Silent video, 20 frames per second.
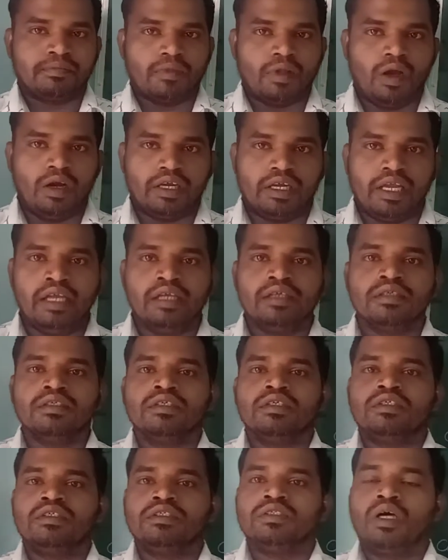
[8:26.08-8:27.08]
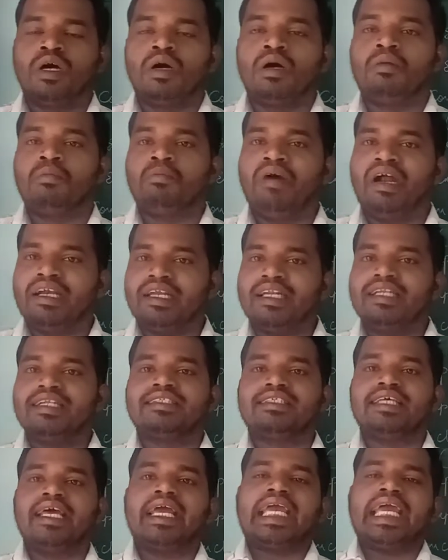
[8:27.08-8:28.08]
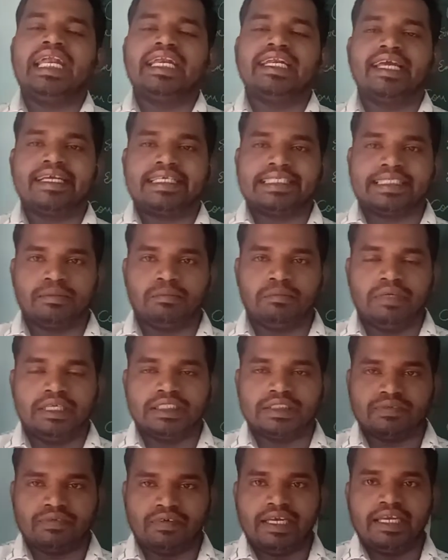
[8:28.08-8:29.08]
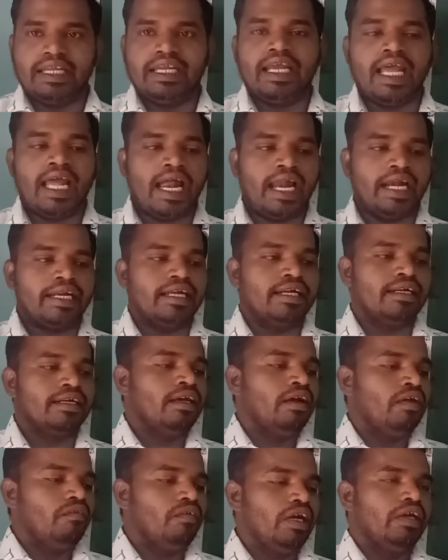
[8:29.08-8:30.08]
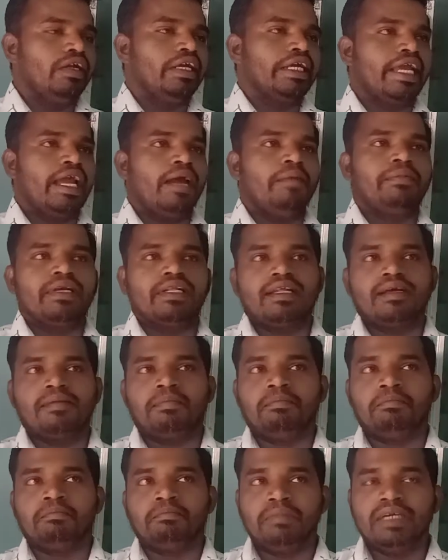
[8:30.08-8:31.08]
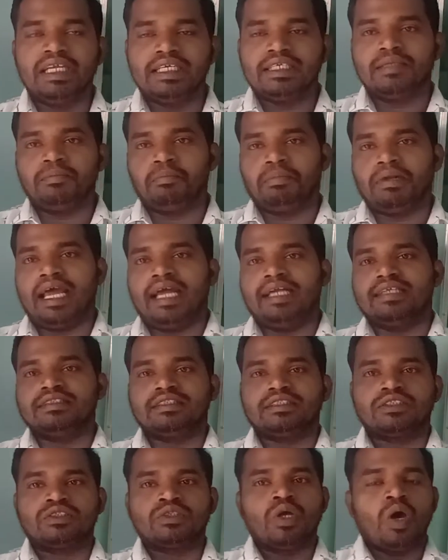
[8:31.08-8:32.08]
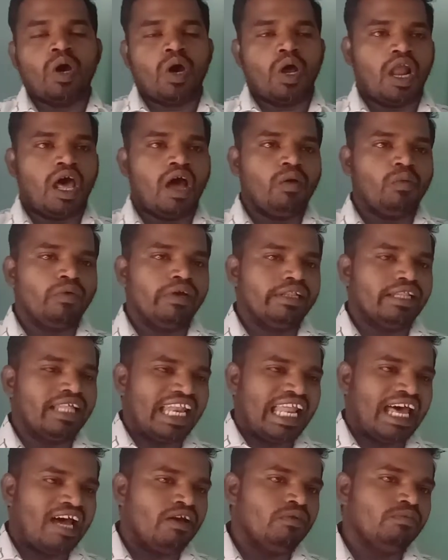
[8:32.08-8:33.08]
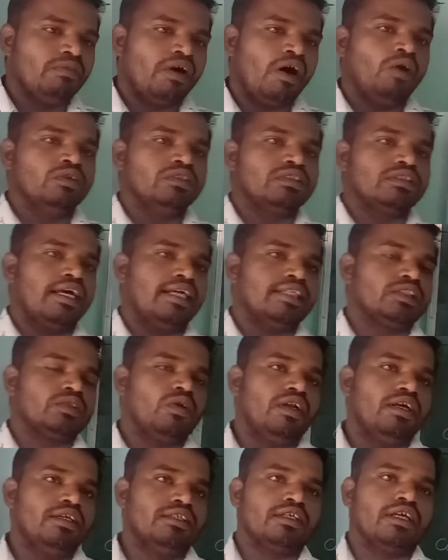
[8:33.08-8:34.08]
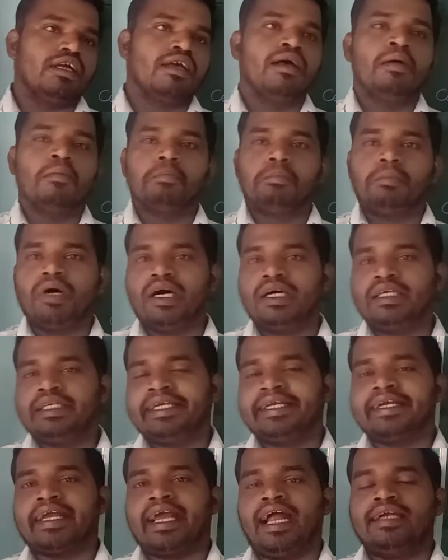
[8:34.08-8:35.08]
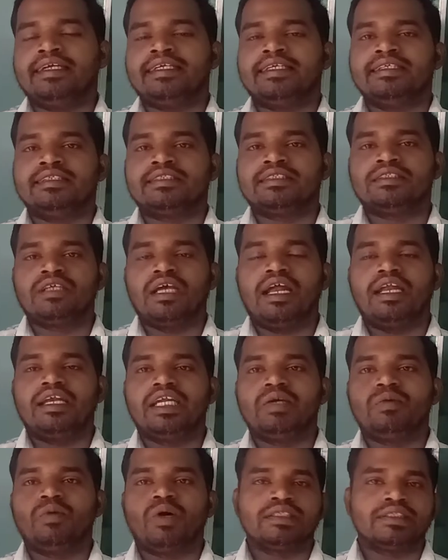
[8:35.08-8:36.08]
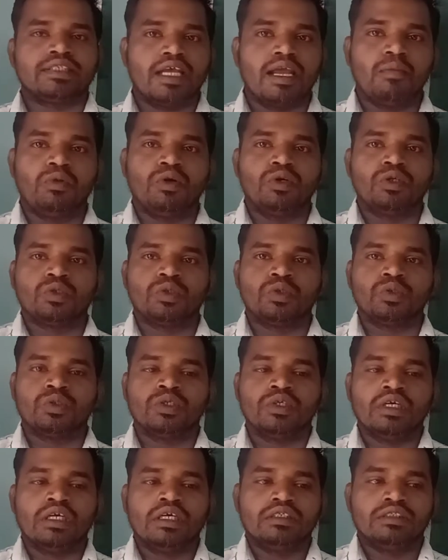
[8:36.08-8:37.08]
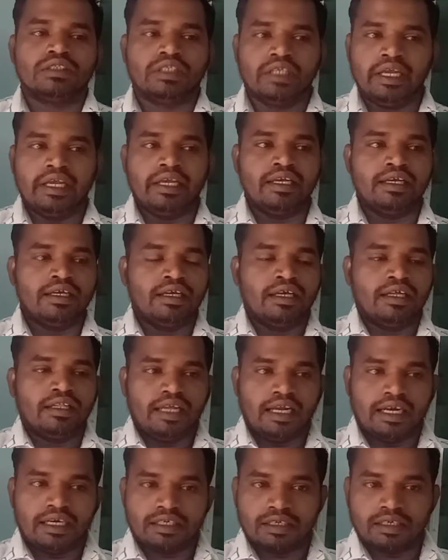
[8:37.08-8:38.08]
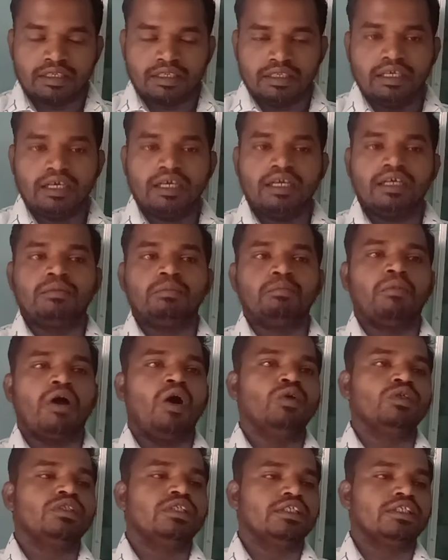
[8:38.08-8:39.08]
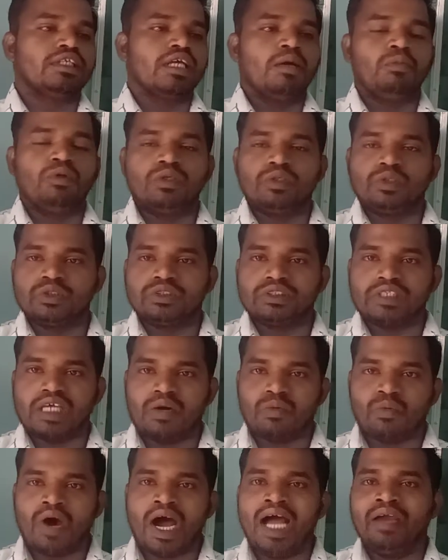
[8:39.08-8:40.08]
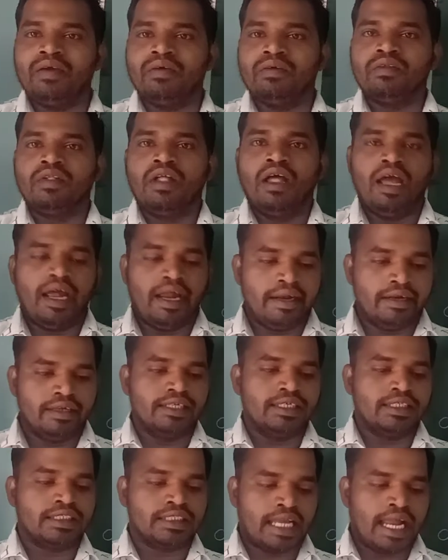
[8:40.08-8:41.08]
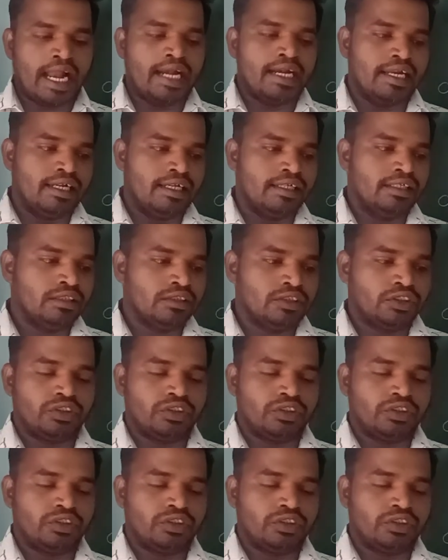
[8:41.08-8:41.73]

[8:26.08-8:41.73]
Okay. So but in the second experiments, when he kept the mint plants along with the live mouse as well as the burning candles, then he was able to see that the mouse is able to survive and this candle